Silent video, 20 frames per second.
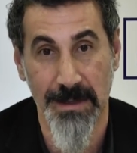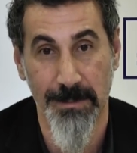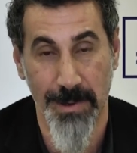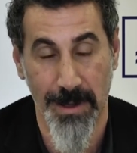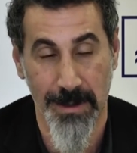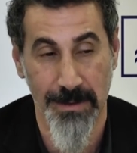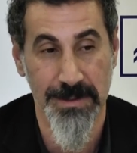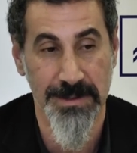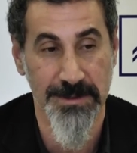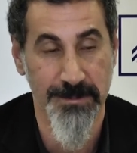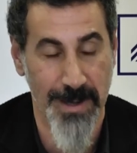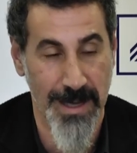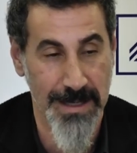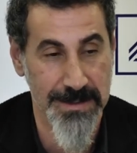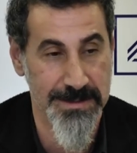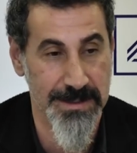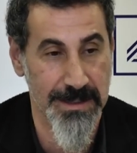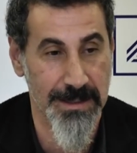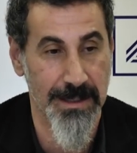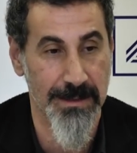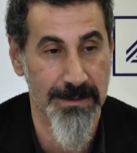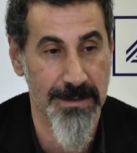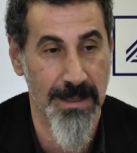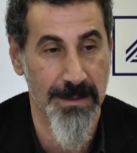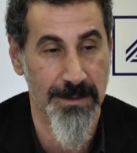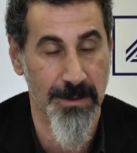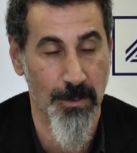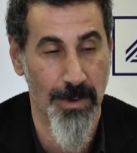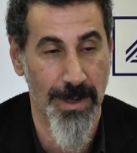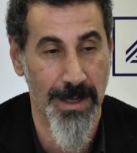about his passing and
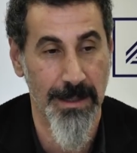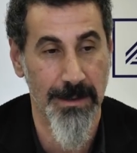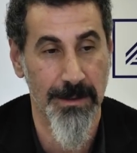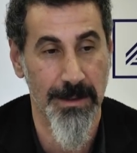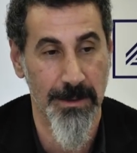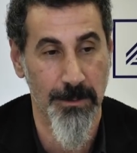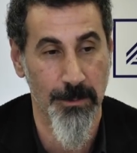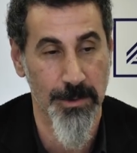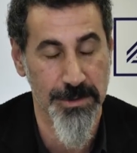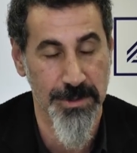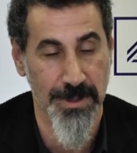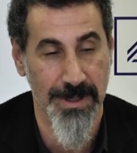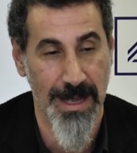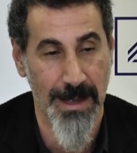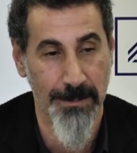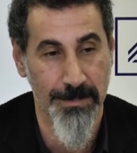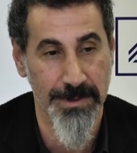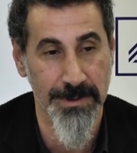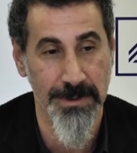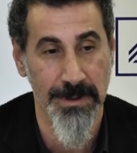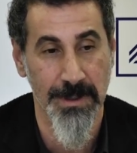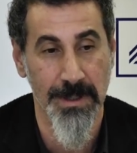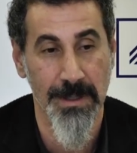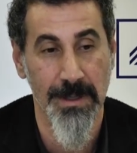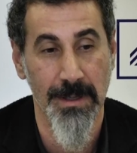the way in which it happened.